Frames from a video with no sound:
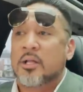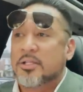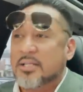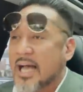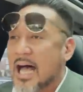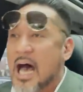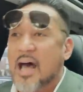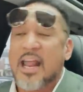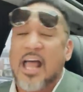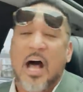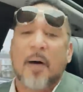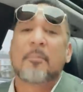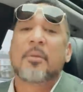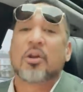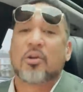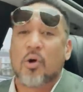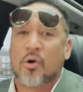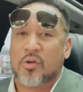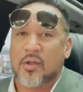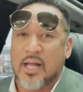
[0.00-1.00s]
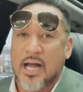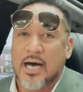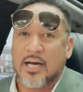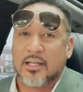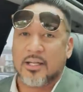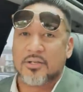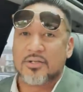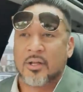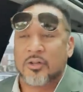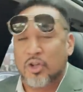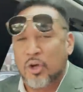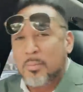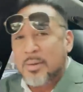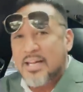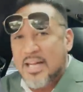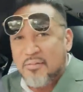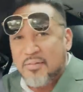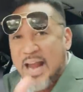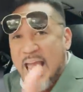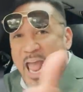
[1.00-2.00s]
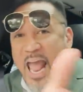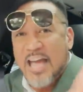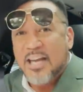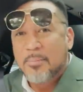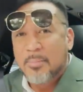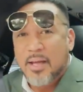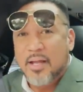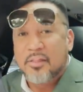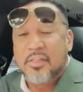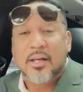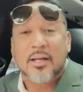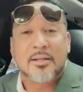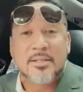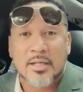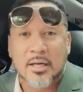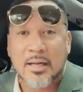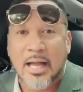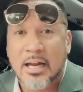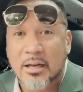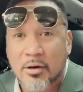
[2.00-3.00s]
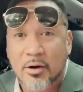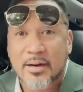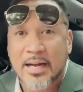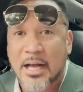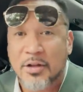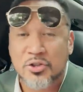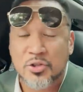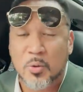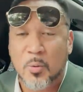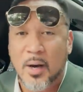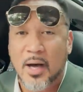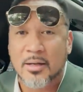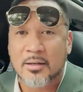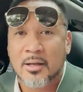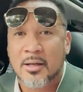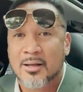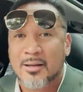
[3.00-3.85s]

to how to help me to go to college. Nobody ever handed me anything until I learned how to what?